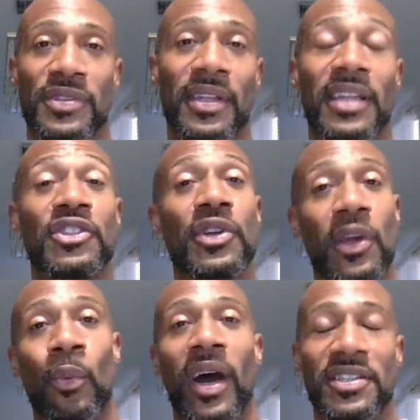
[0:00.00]
that you
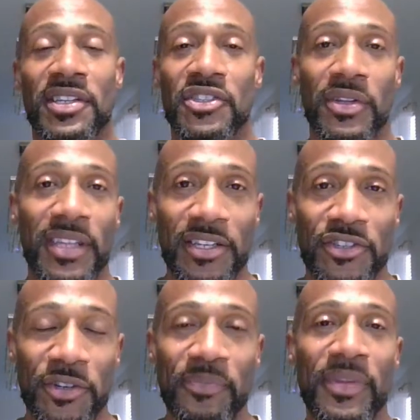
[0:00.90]
can watch at your
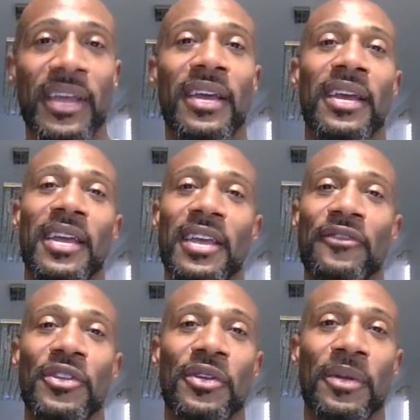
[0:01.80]
leisure
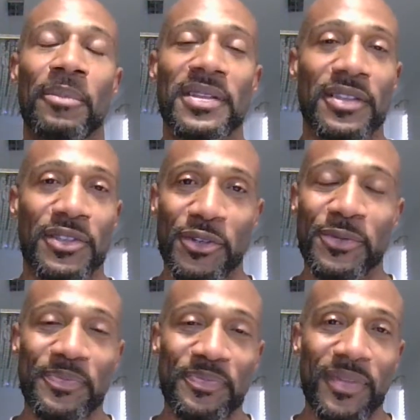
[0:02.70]
if you miss a Zoom.